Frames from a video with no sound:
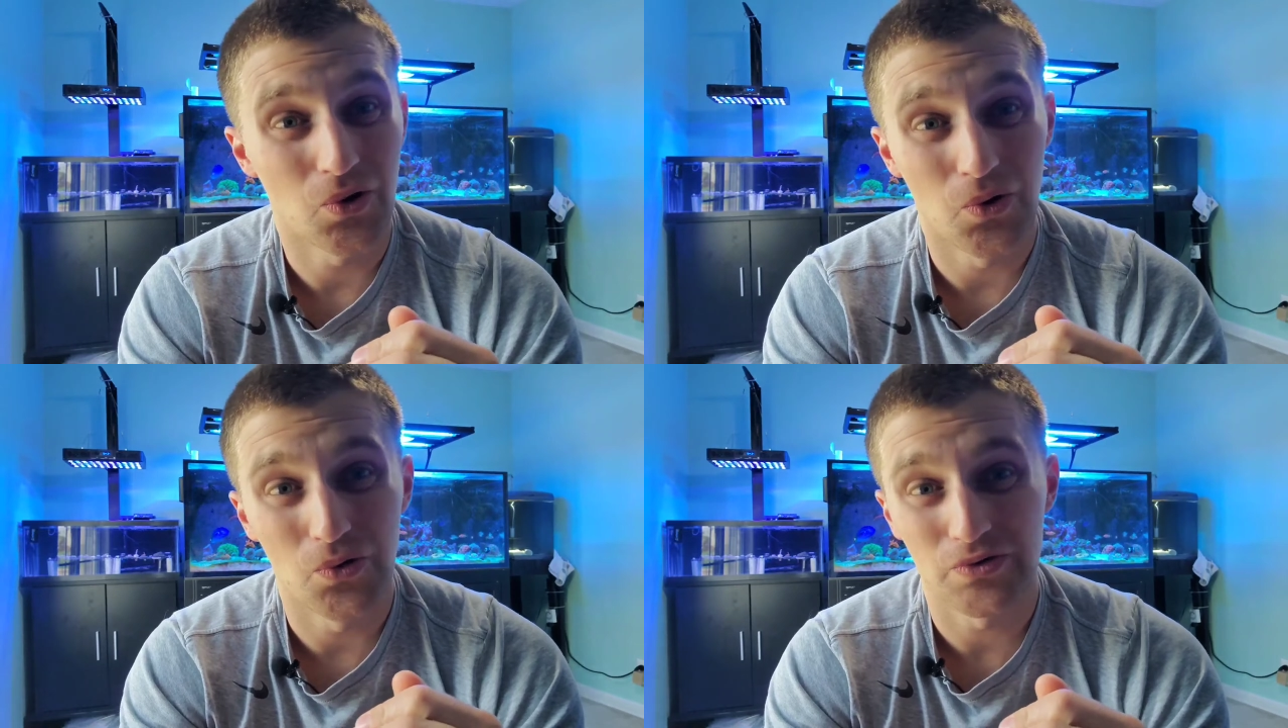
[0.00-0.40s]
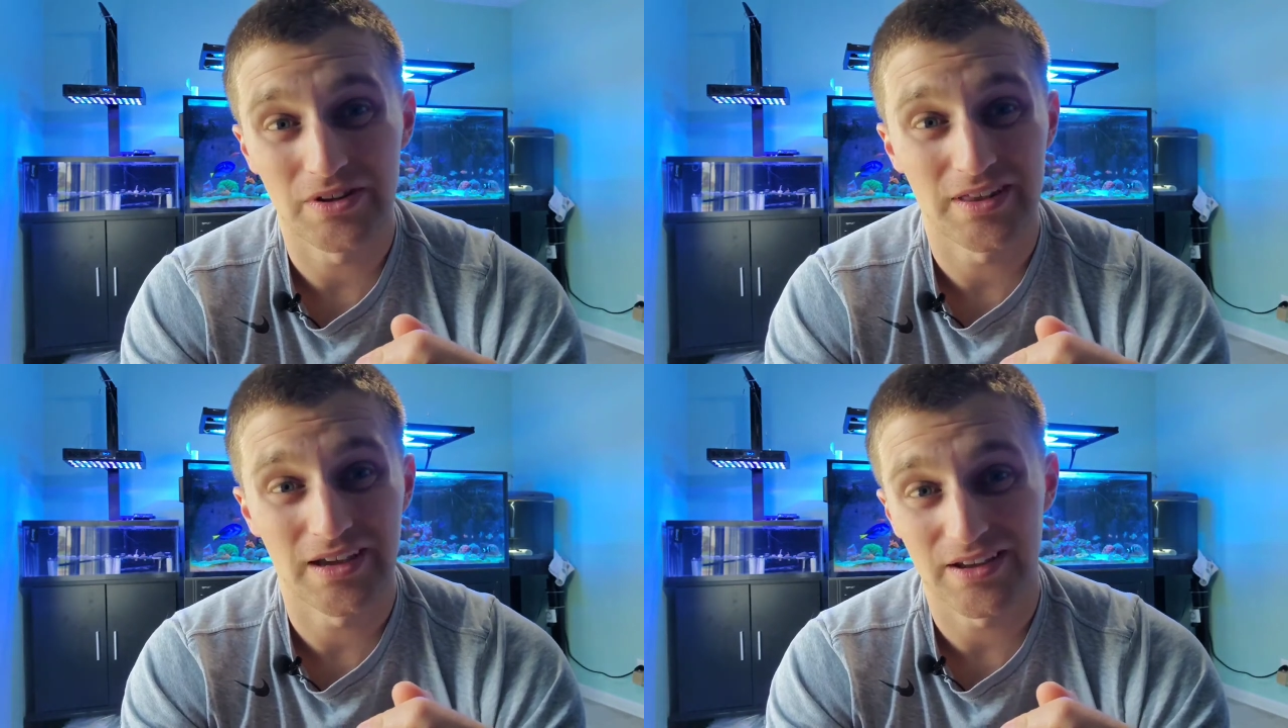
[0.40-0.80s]

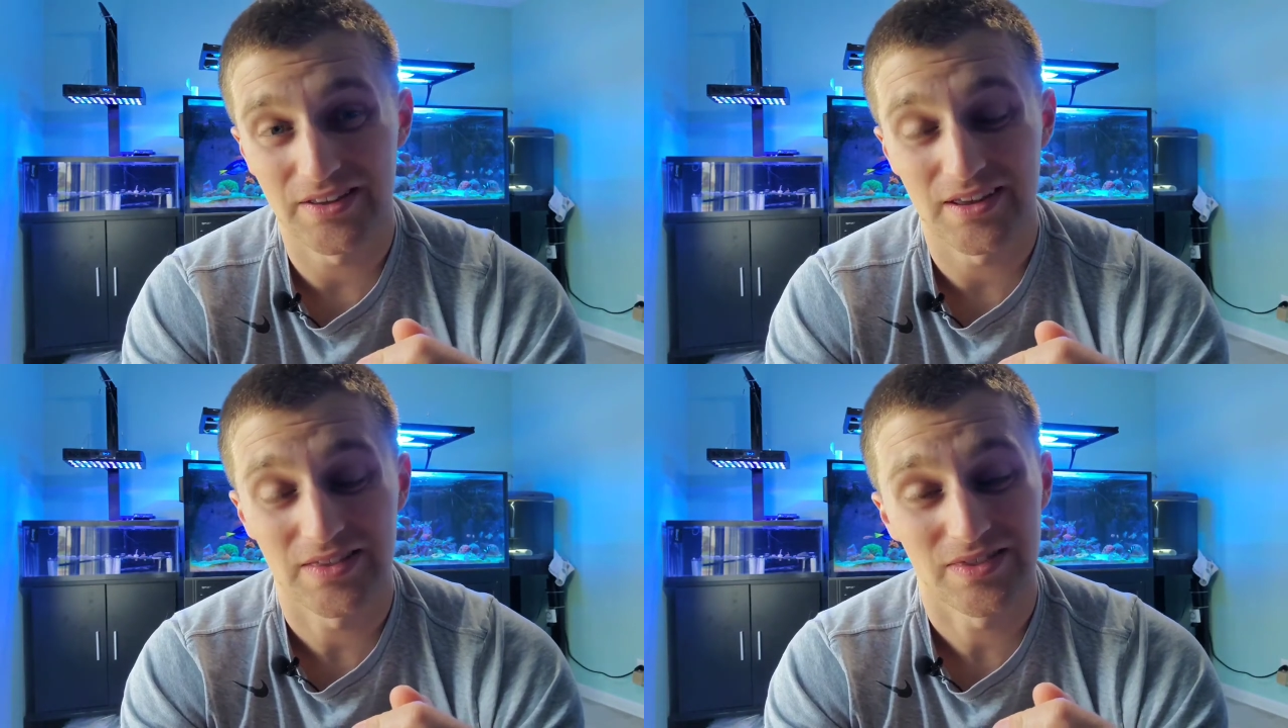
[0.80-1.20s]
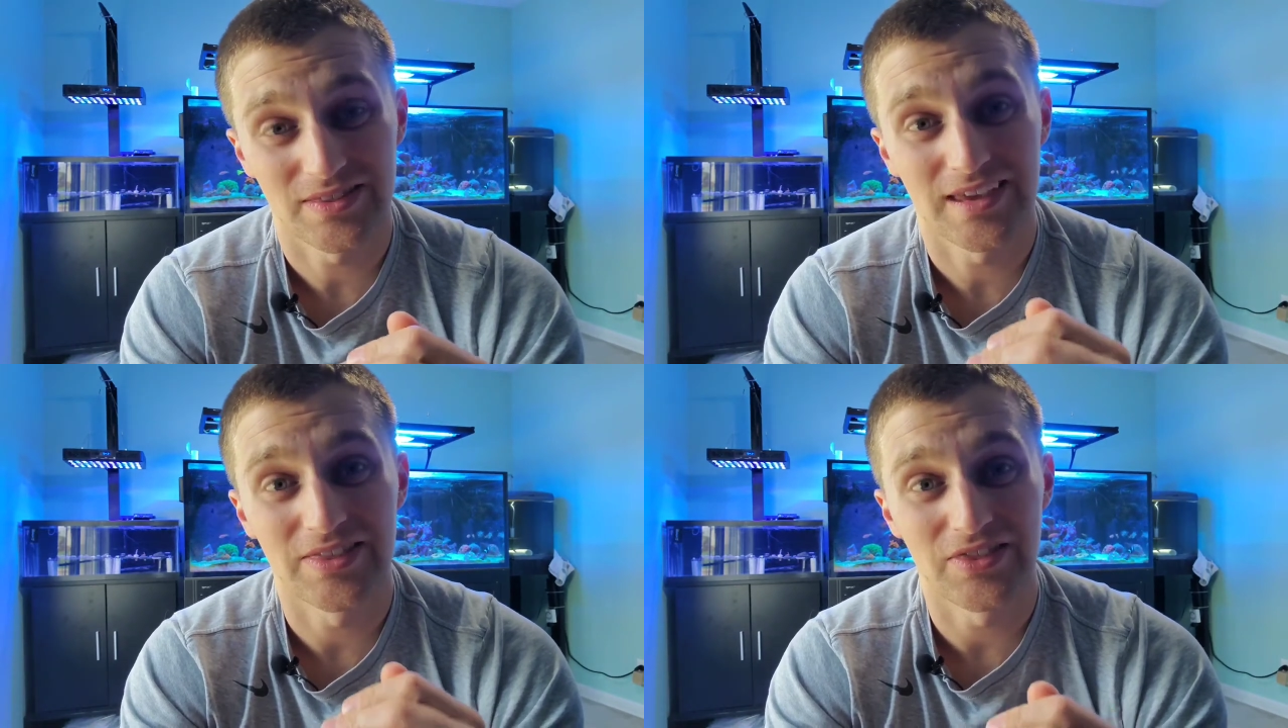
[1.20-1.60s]
only thing I can,
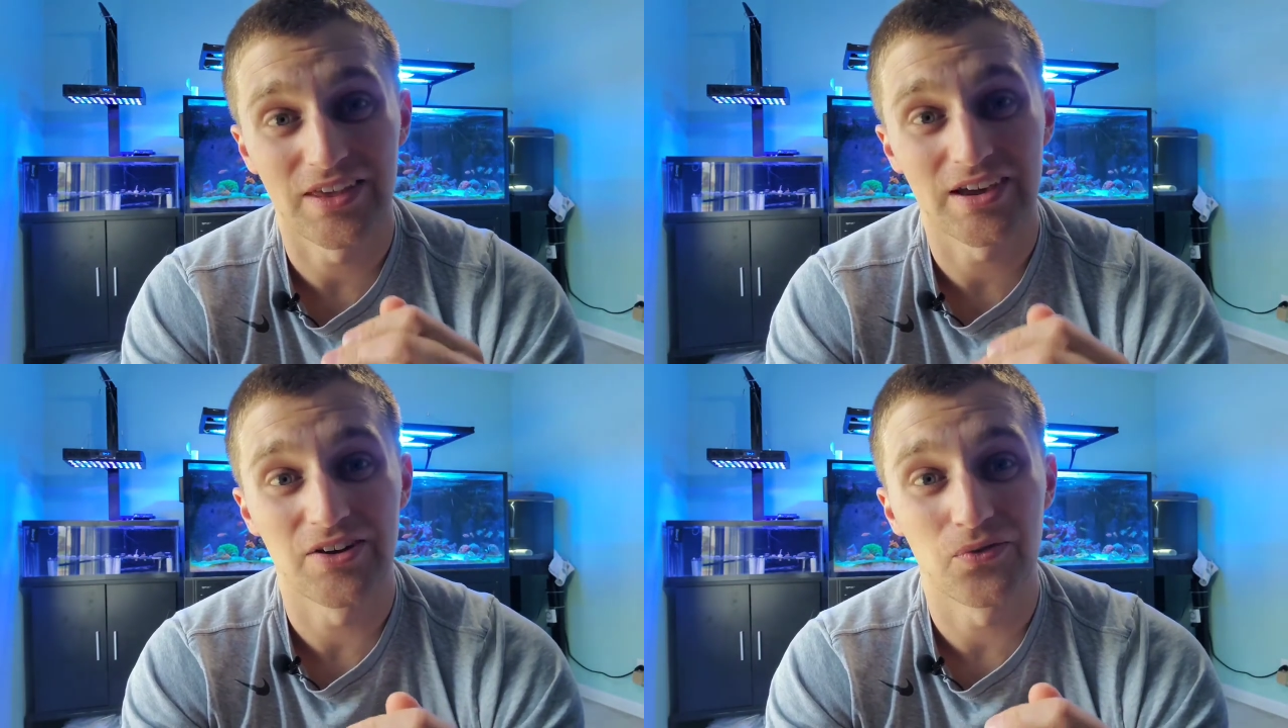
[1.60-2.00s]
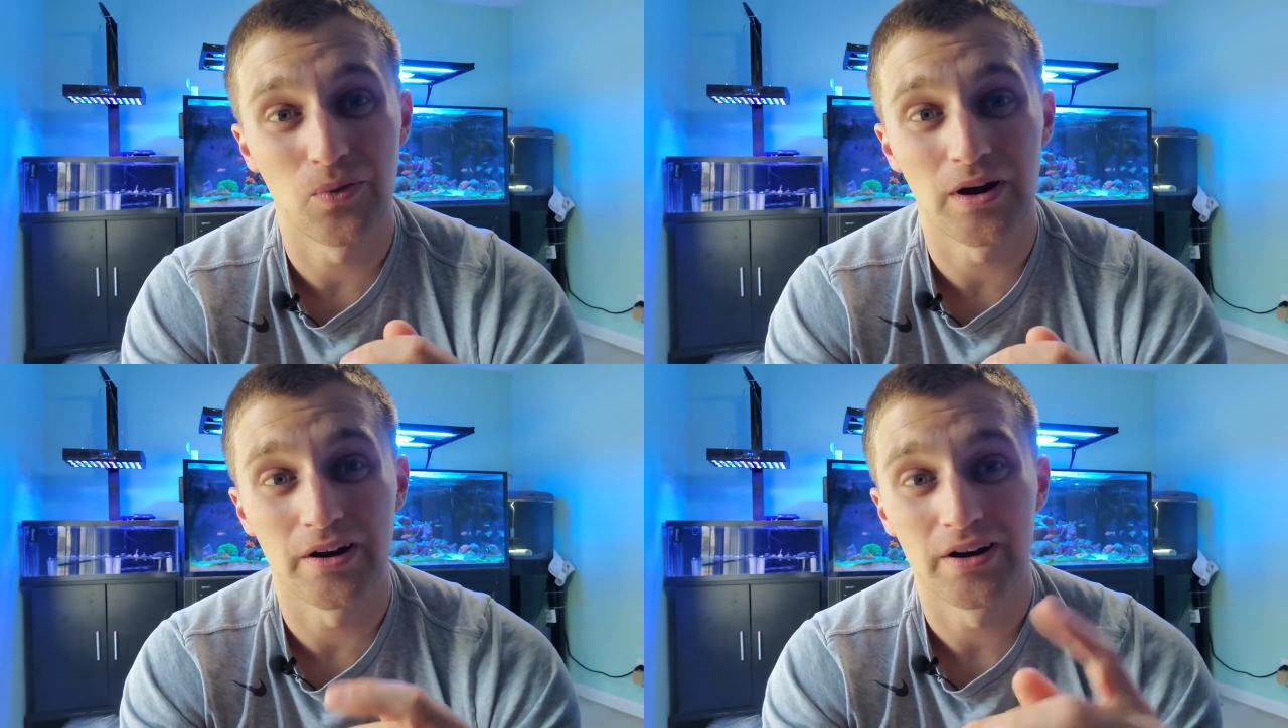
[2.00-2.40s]
can think of
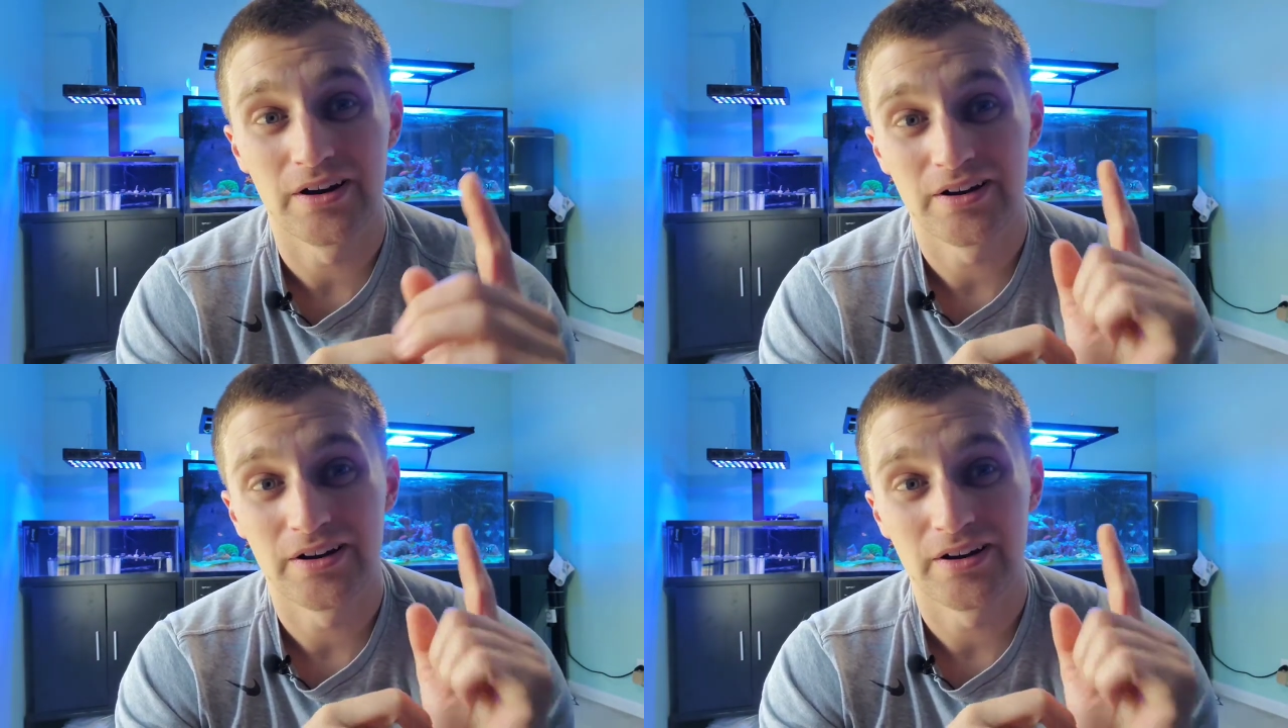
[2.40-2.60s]
where